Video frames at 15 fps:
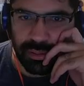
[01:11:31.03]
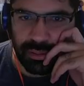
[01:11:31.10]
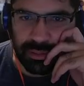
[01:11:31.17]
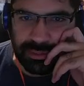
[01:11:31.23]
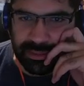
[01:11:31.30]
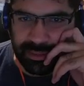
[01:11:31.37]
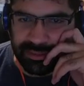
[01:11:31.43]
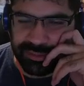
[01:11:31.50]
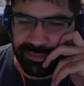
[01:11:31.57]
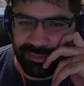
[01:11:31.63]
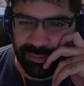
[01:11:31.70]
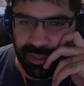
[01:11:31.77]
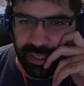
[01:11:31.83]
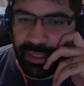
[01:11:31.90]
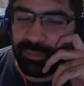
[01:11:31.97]

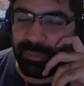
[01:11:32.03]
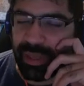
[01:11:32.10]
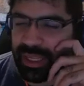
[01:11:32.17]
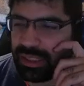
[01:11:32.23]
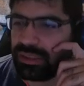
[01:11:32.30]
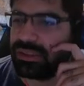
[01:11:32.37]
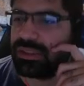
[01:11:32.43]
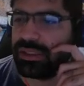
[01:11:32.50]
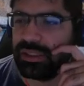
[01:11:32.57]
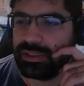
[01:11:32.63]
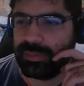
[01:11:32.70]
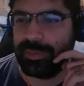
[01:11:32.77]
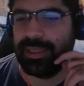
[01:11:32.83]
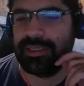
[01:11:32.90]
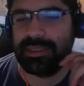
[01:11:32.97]
This image
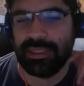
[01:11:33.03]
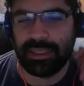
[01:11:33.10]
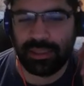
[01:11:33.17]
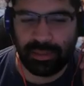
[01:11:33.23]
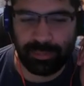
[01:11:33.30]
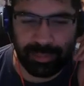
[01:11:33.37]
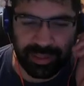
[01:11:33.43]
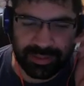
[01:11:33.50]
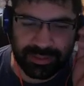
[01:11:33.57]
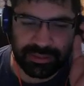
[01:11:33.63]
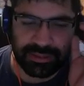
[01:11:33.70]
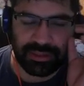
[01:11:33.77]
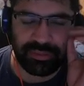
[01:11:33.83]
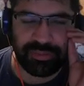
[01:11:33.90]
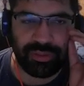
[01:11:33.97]
is basically the base
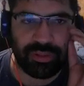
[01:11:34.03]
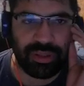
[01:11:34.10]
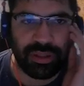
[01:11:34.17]
64.